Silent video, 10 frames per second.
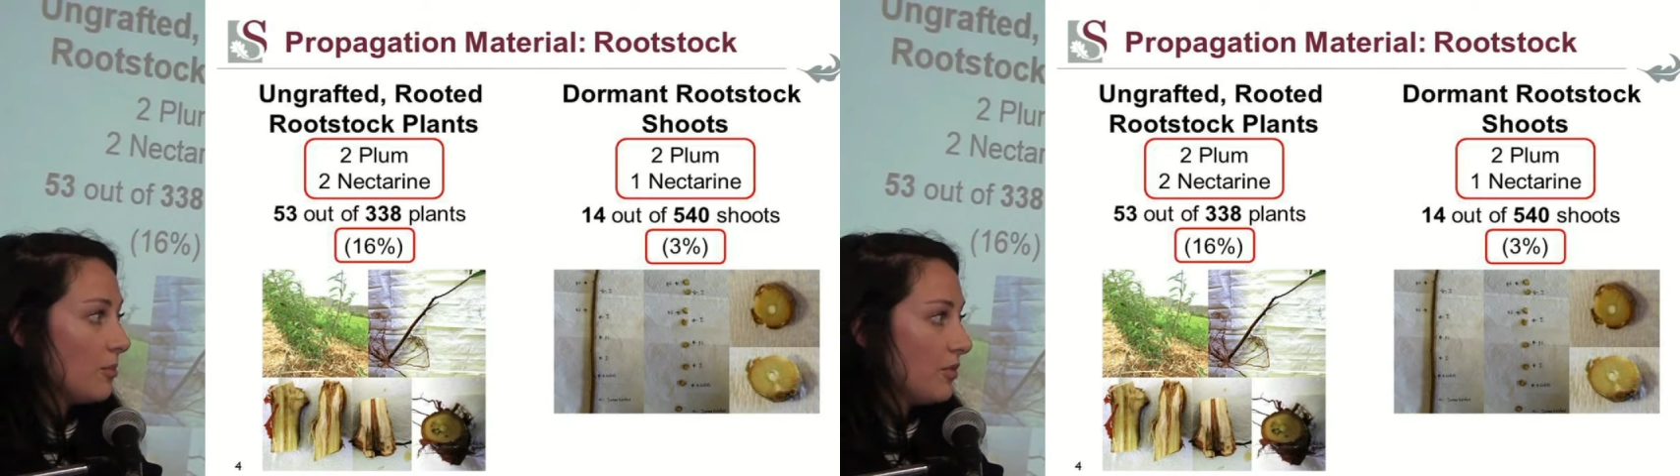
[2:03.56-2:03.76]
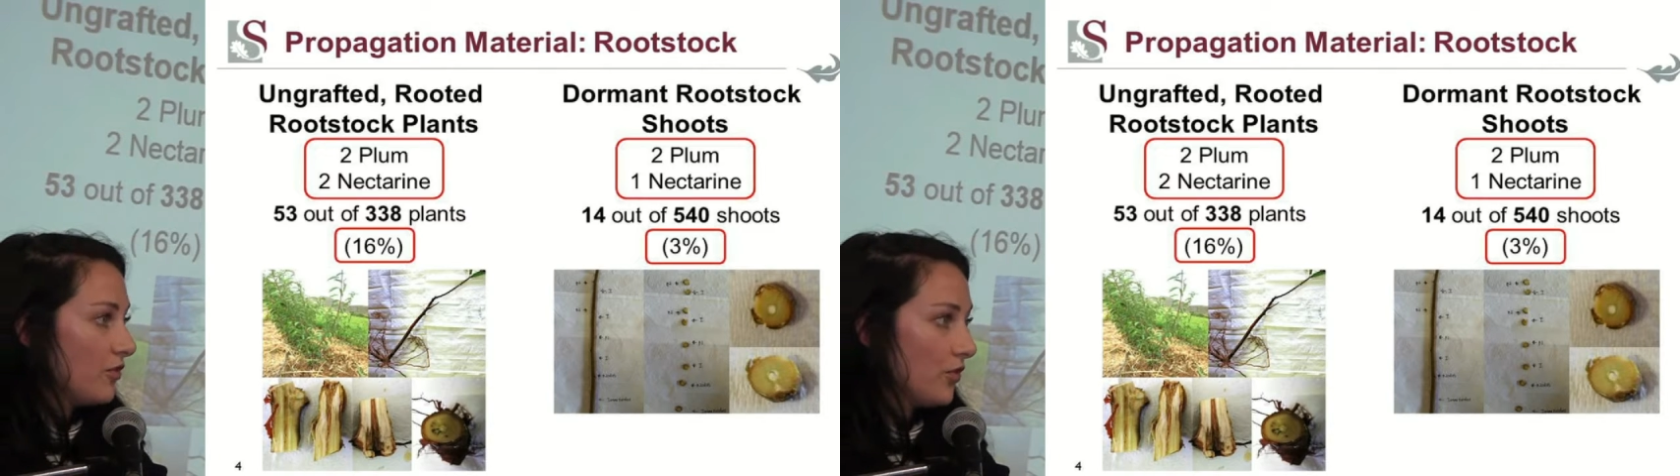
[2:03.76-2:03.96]

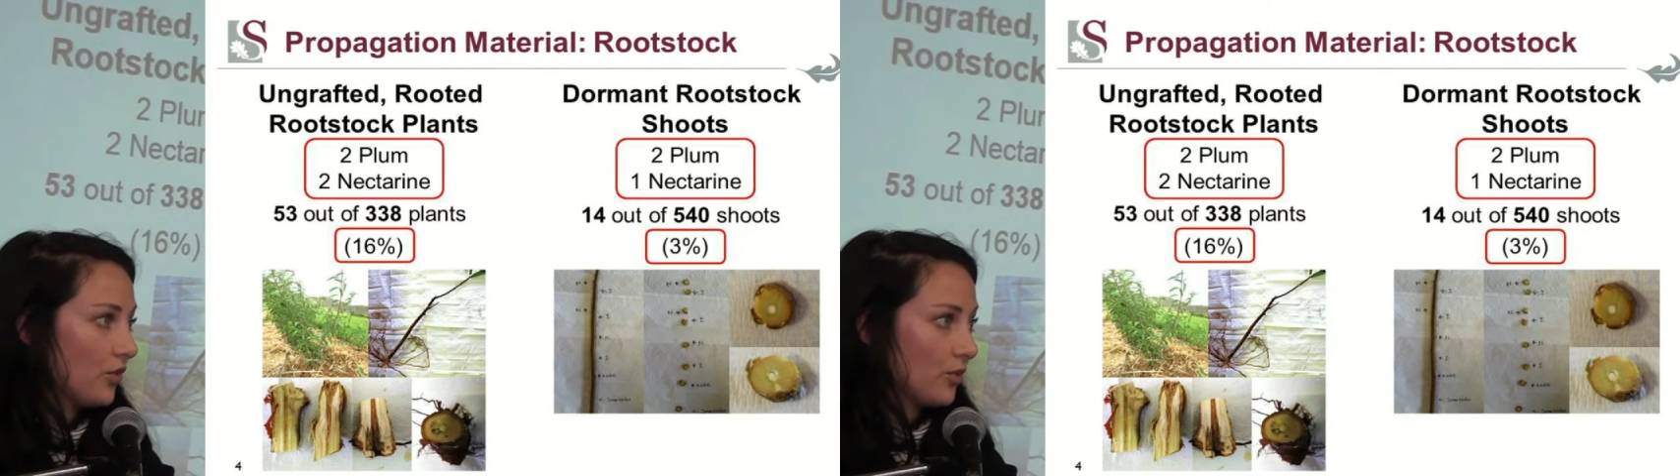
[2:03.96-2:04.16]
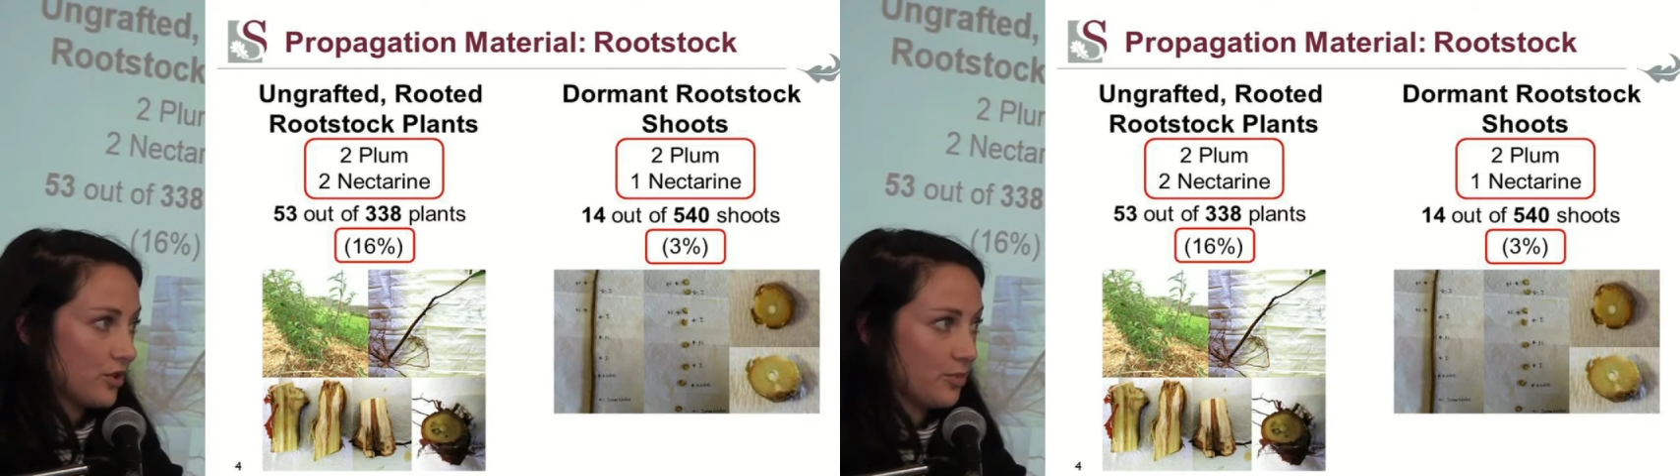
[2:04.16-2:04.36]

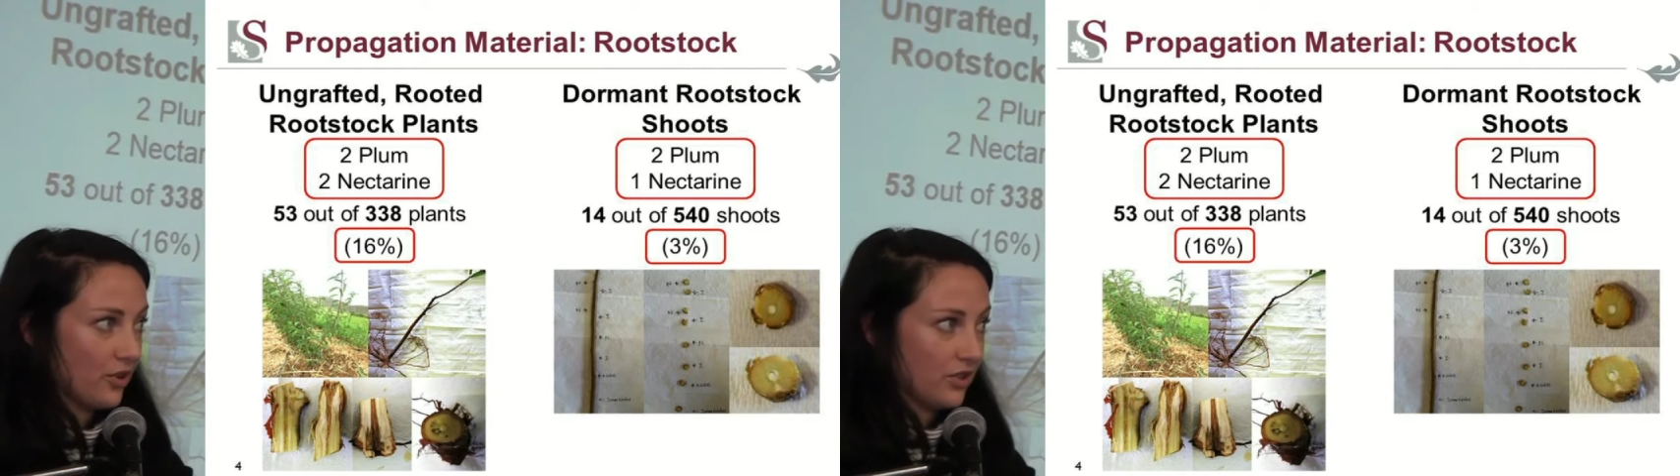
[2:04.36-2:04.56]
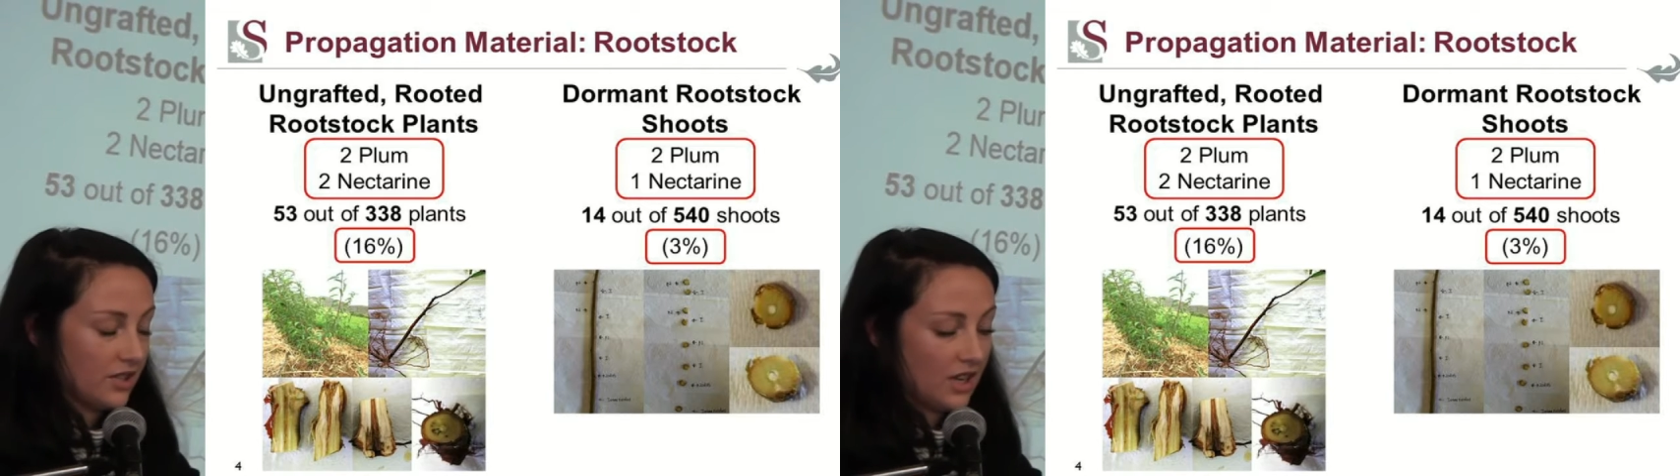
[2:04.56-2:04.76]
before it was
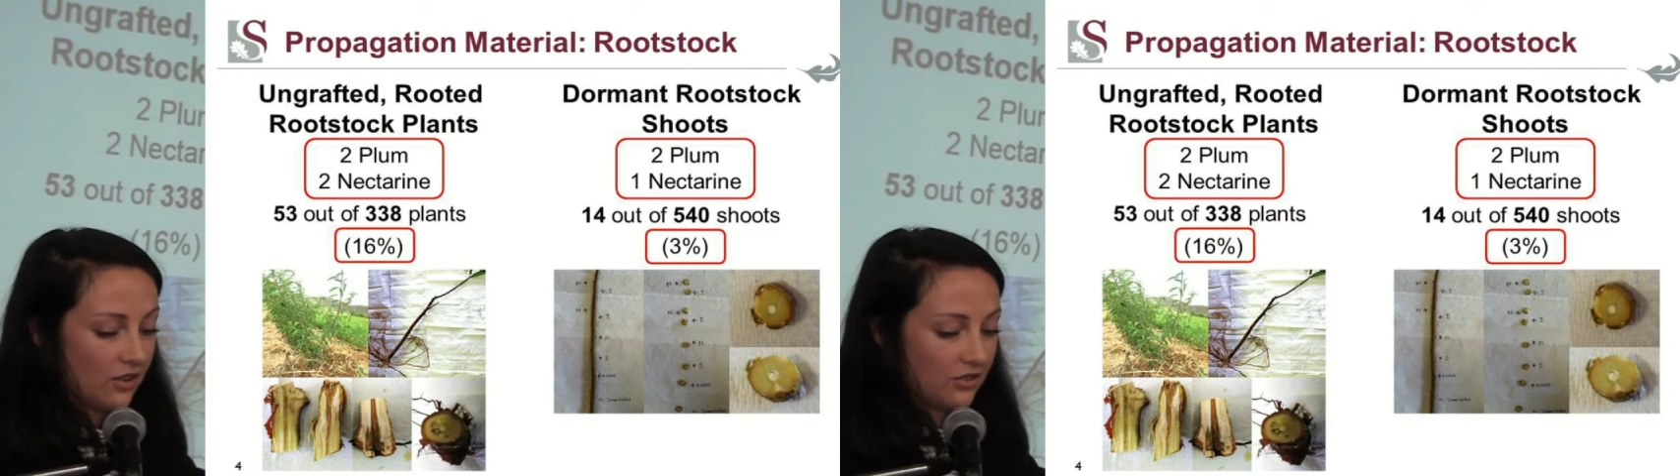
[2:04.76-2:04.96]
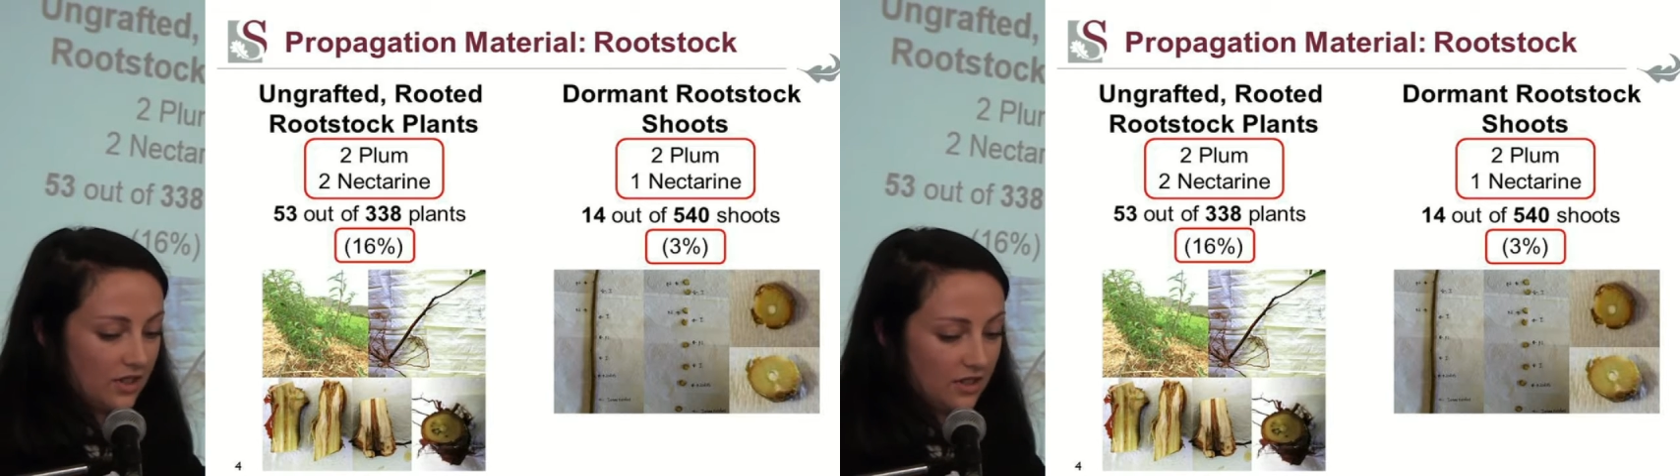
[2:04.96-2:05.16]
planted
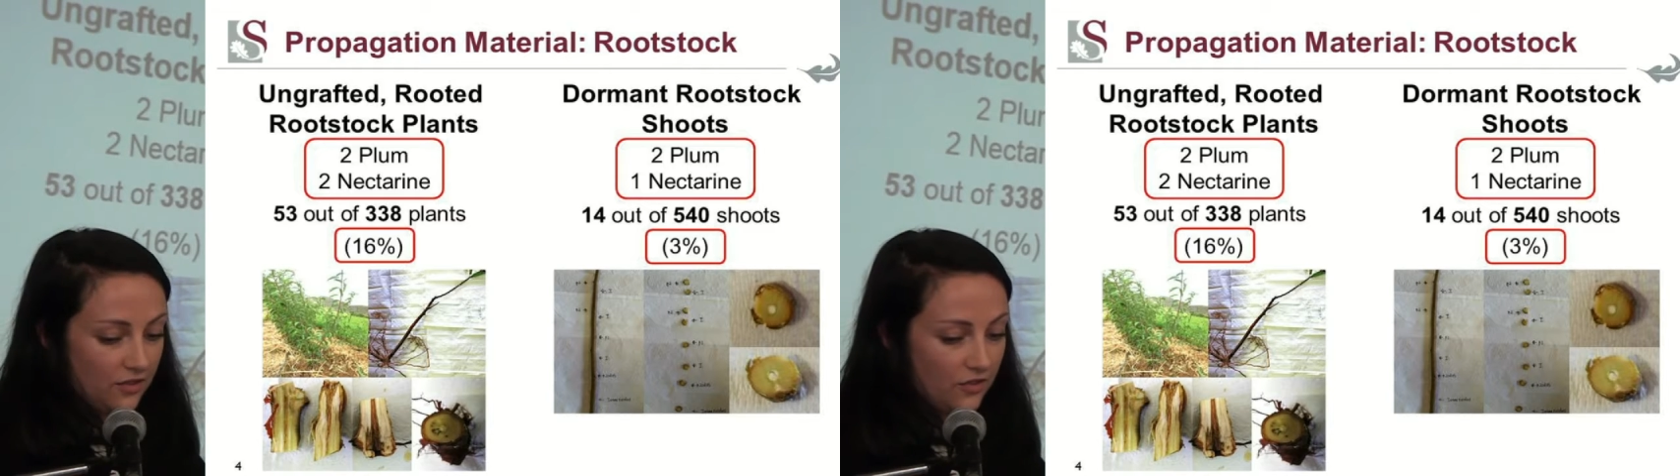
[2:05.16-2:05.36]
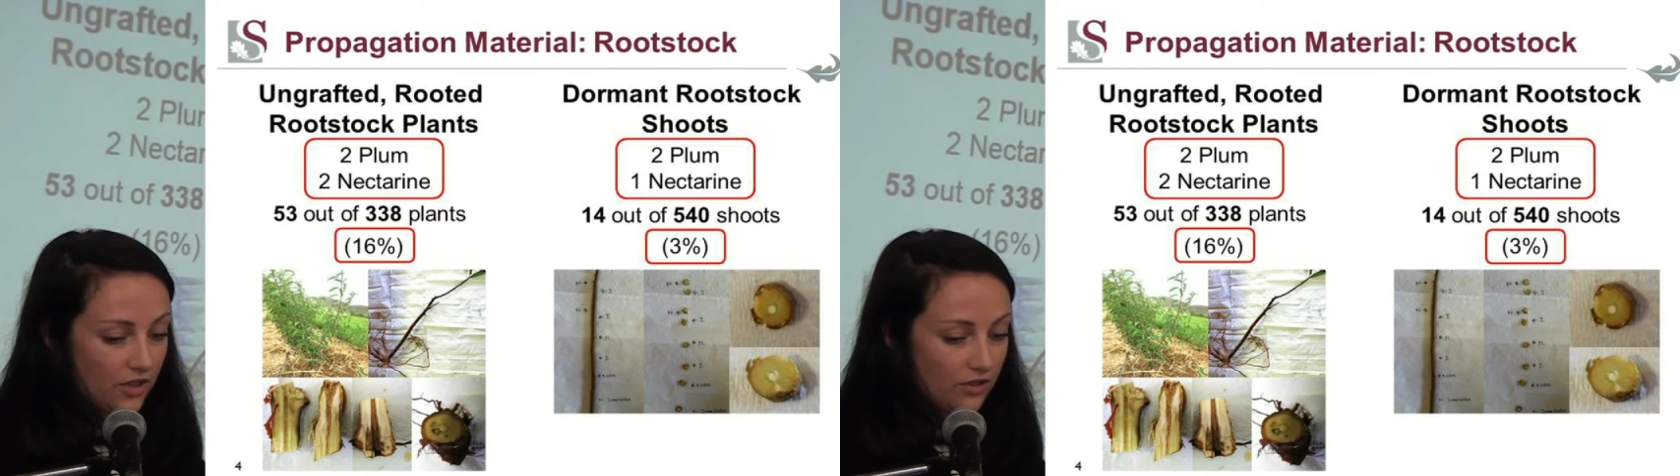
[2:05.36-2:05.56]
out in
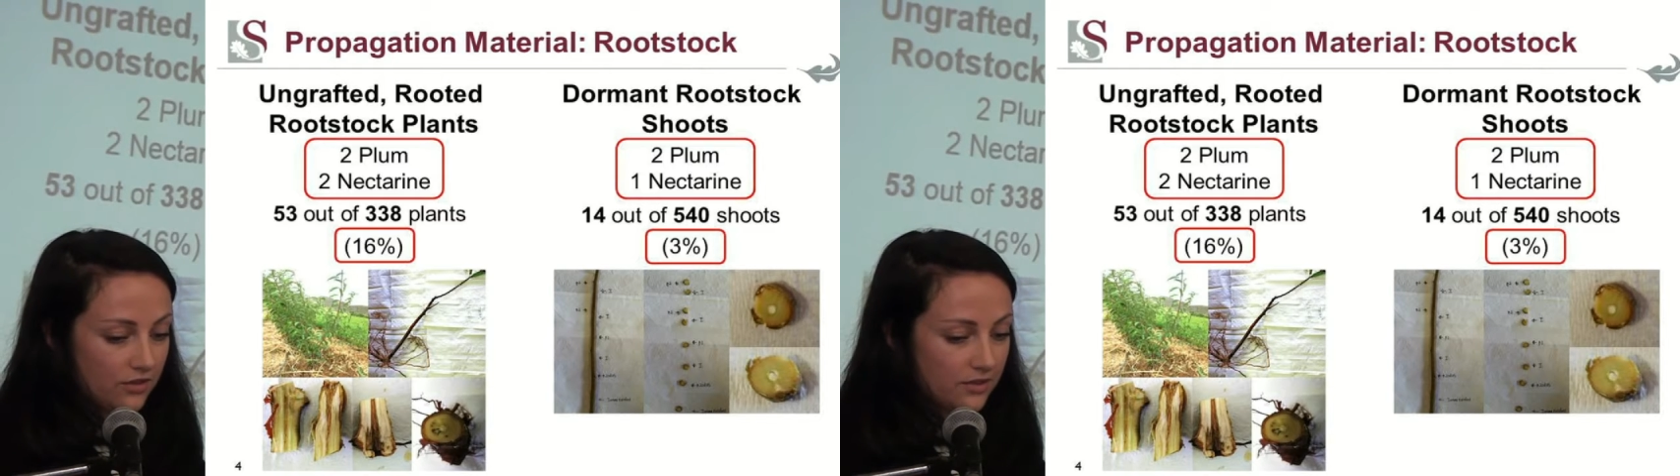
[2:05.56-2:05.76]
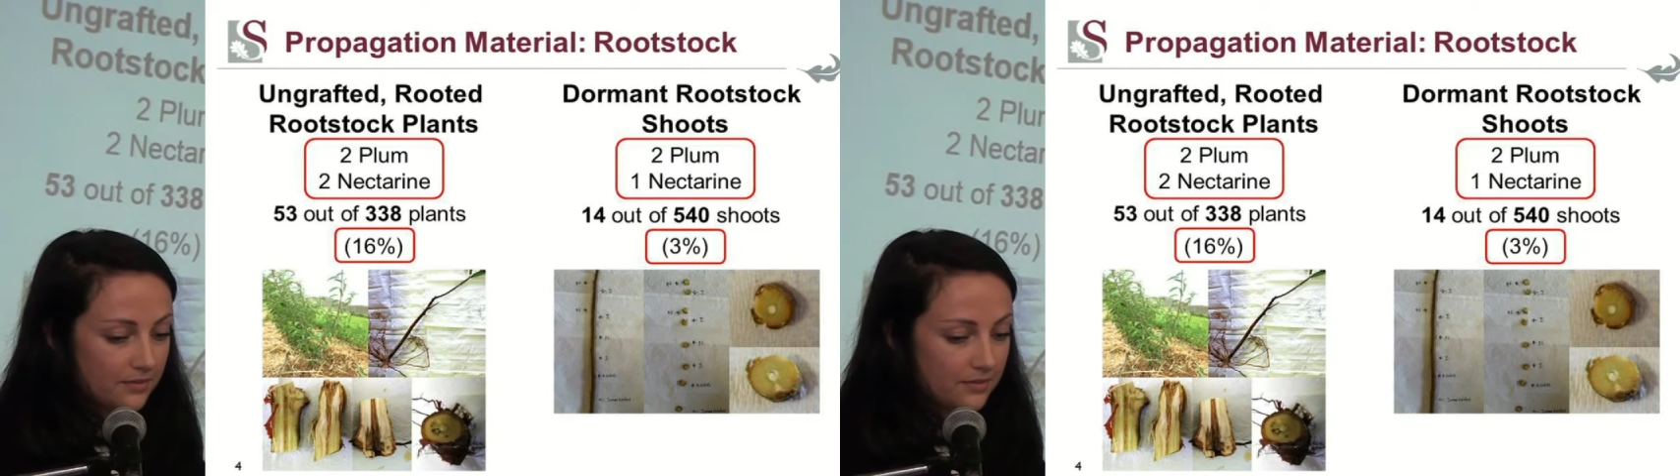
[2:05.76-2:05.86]
the field.